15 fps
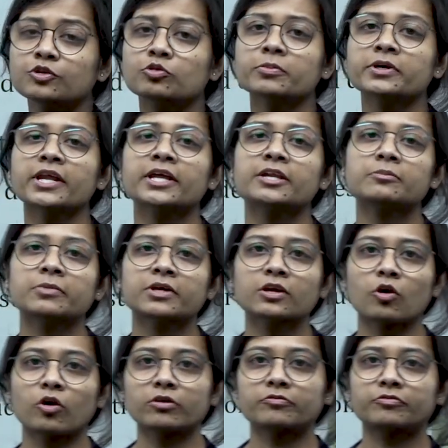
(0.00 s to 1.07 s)
human
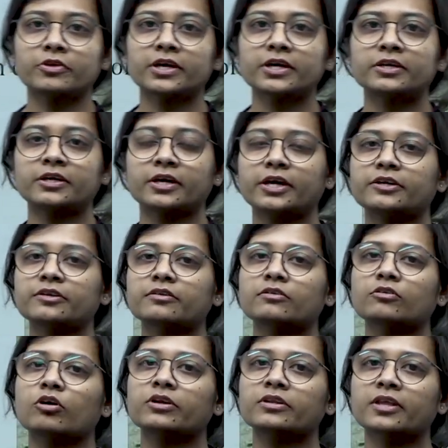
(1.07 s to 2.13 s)
animal conflict? It is
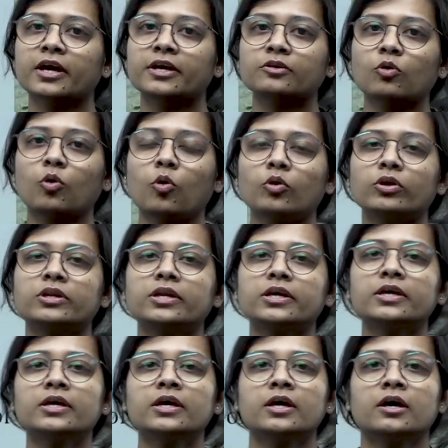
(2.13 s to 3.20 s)
not that
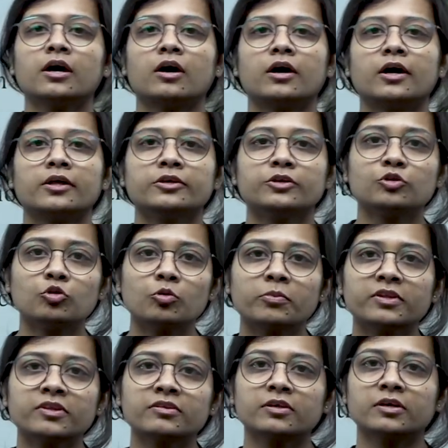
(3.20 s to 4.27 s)
only uh,
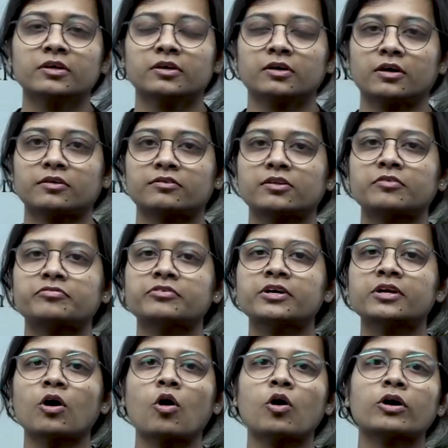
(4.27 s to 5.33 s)
humans Uh, suffer
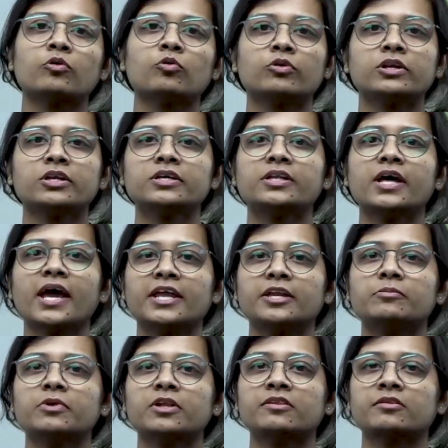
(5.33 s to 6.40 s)
or only the
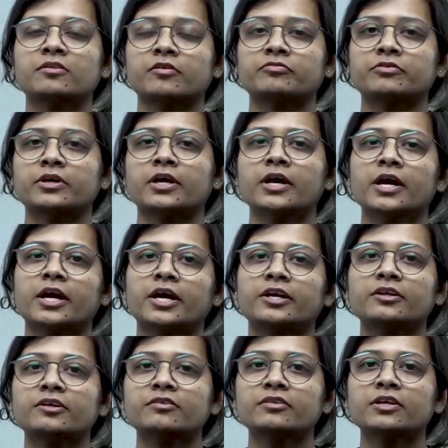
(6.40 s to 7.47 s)
animals suffer.
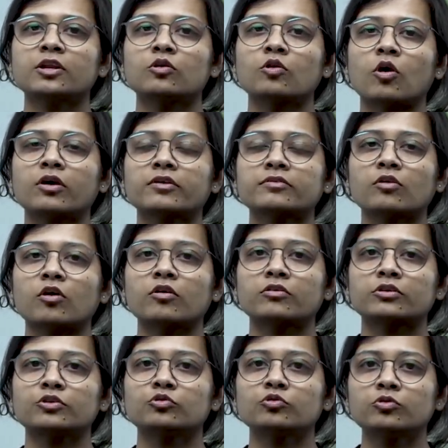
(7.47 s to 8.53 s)
It is the loss of
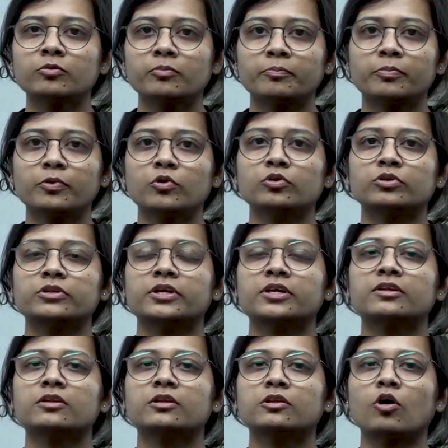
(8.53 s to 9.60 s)
to both.
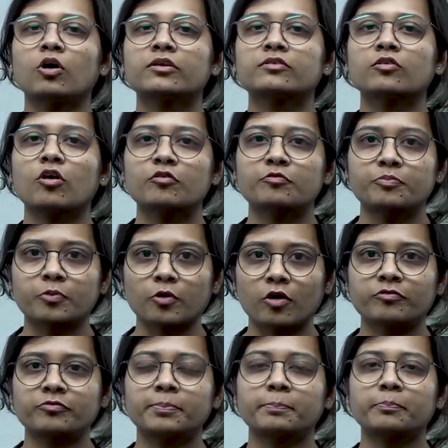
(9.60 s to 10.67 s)
It loss of
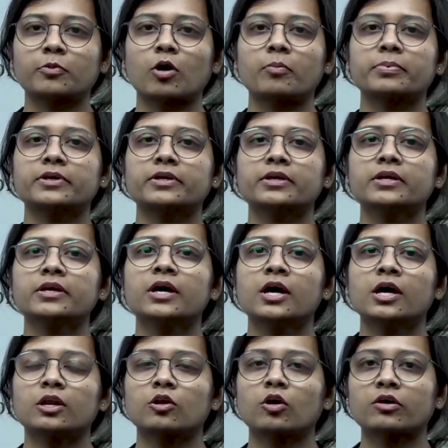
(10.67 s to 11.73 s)
prop- property,
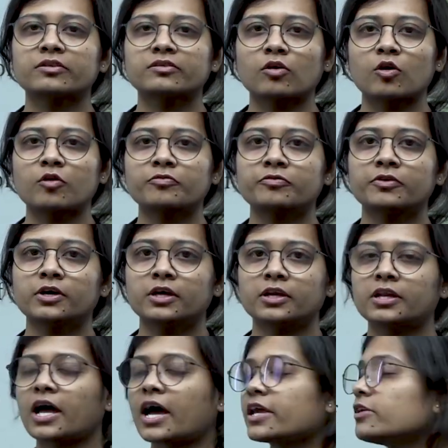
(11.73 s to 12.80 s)
loss of
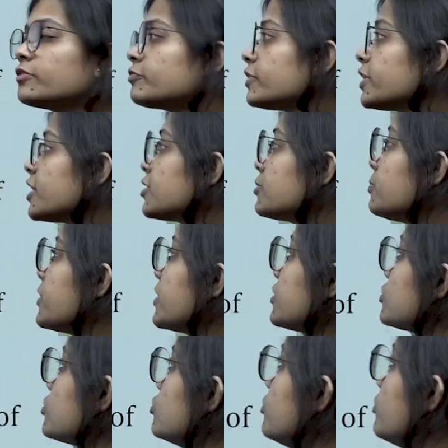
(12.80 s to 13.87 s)
life takes
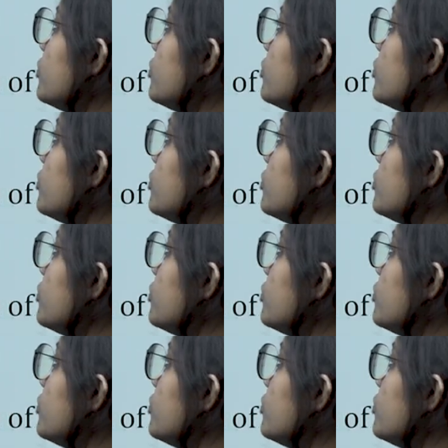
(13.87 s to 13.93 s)
place to